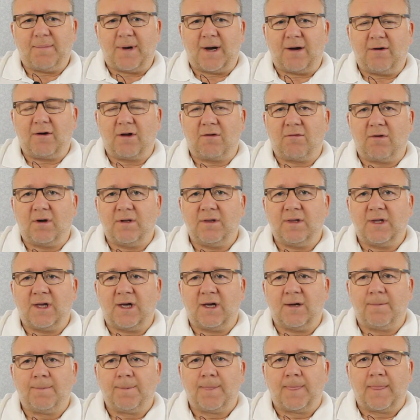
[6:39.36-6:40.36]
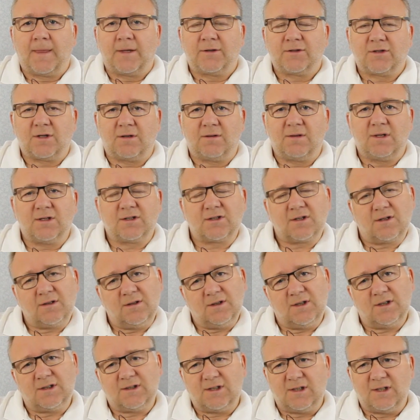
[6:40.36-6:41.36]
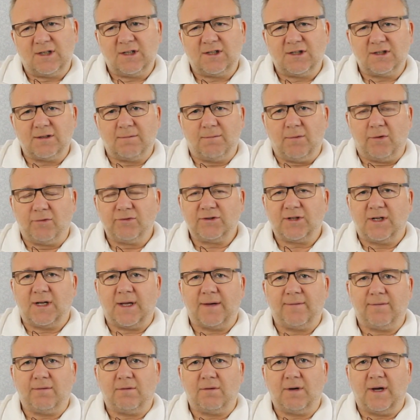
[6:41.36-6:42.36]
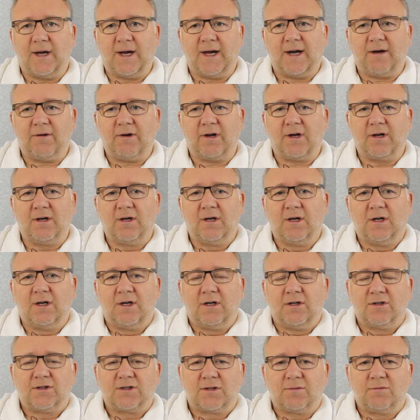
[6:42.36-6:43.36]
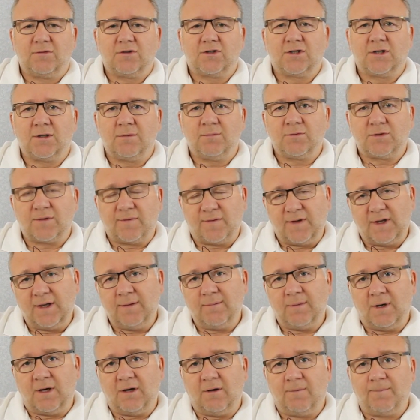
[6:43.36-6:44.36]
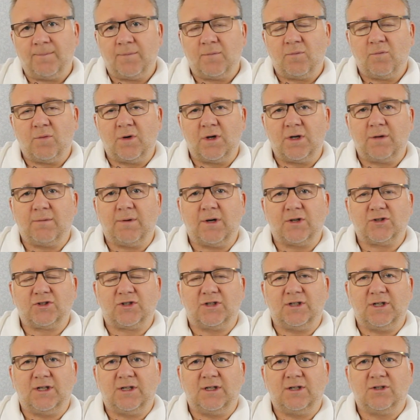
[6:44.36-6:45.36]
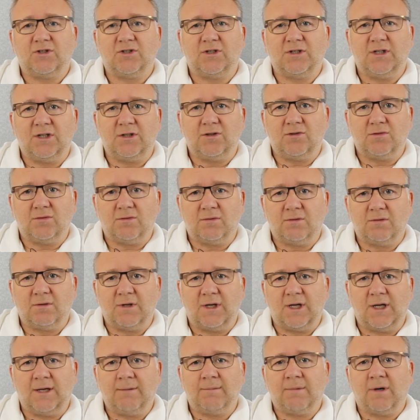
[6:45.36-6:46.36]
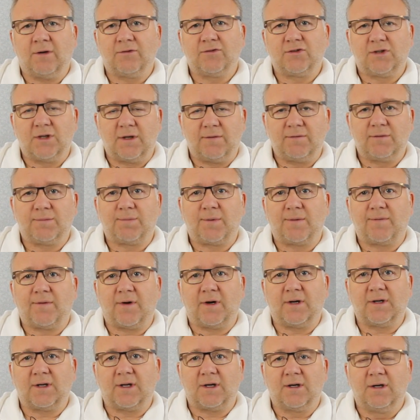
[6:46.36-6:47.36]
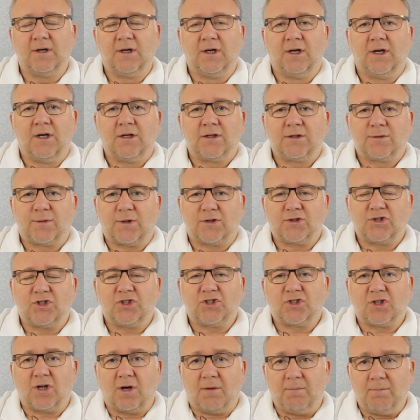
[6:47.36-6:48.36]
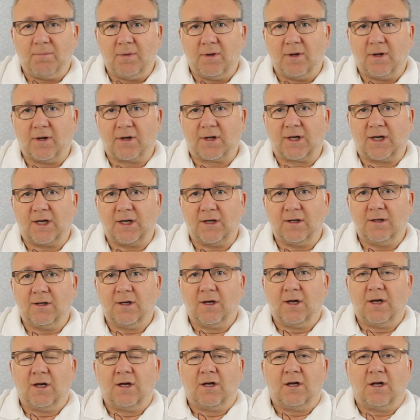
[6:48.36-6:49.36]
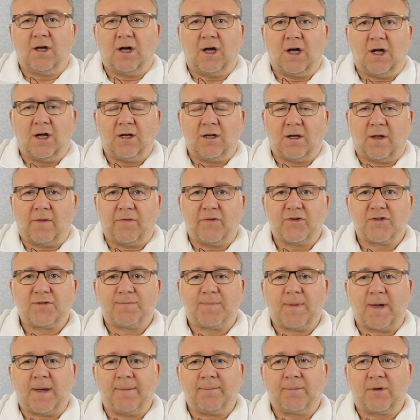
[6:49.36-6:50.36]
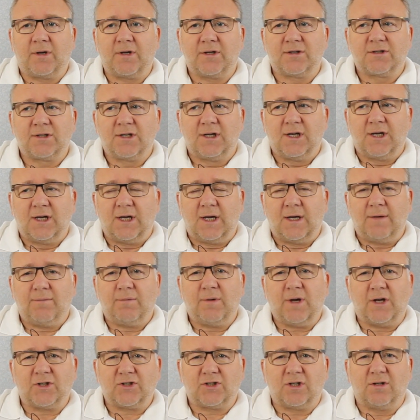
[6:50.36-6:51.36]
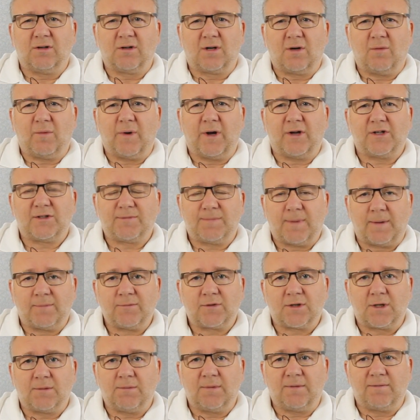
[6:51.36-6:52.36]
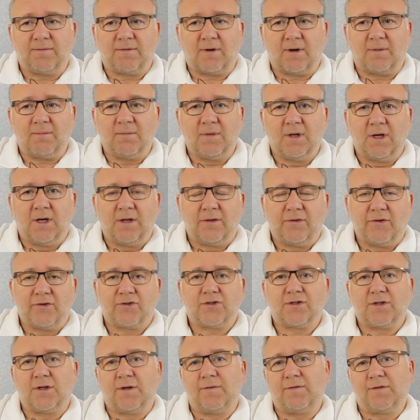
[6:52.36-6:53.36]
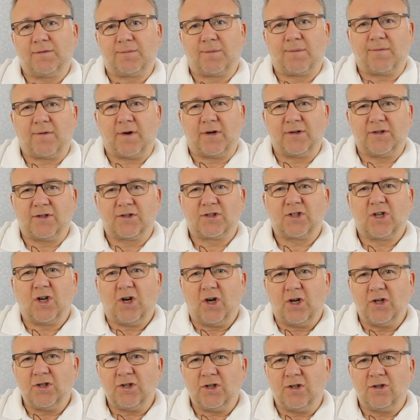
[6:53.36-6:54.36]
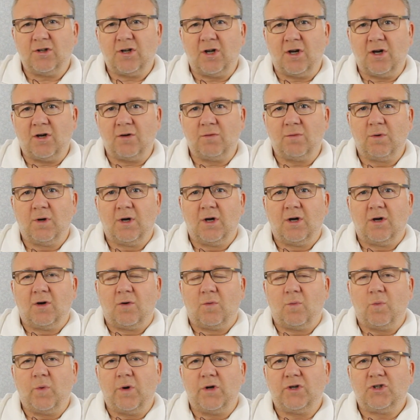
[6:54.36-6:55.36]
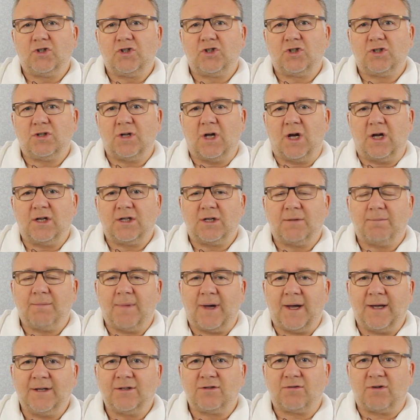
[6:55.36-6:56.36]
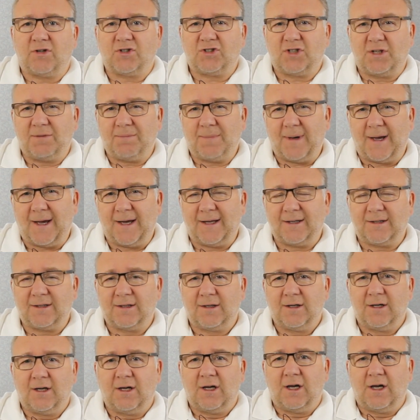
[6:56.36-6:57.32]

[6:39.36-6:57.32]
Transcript: barrier in there. So this is a multi-level area. So in terms of email, what you actually need is you need your email service provider to actually start blocking a lot of the spam, because if we actually look at where spam's coming from, the service providers kind of know which domains are actually bad,